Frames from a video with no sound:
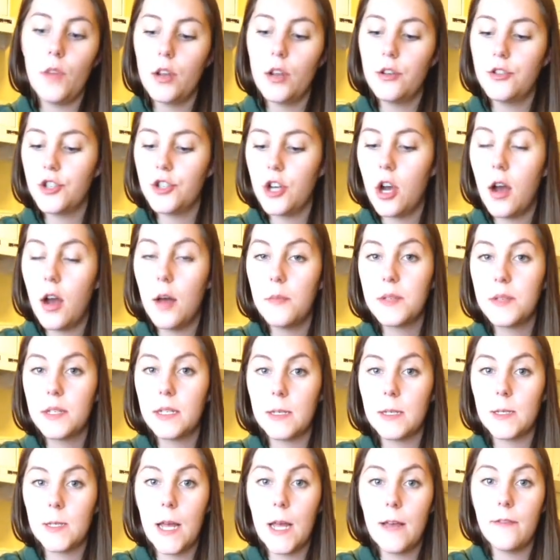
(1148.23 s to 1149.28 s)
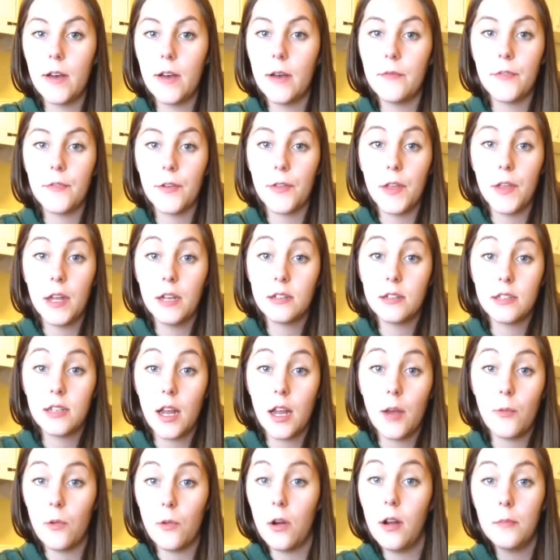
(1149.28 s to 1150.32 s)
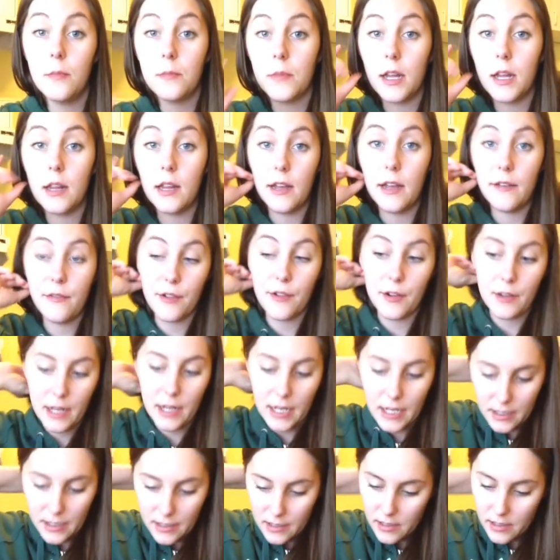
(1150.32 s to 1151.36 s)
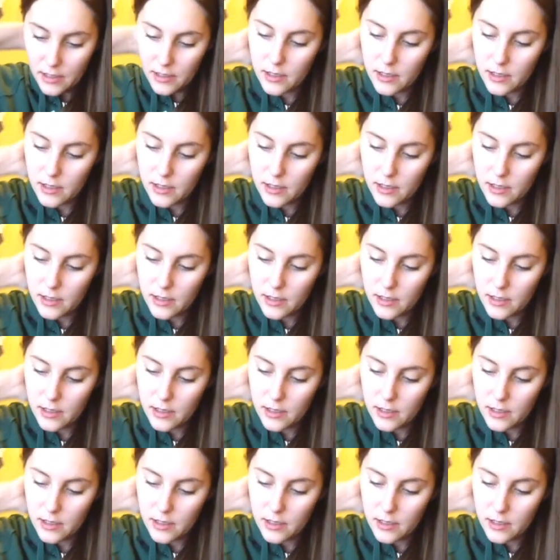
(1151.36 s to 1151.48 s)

jobs to save up for things that I want in my life, or, like,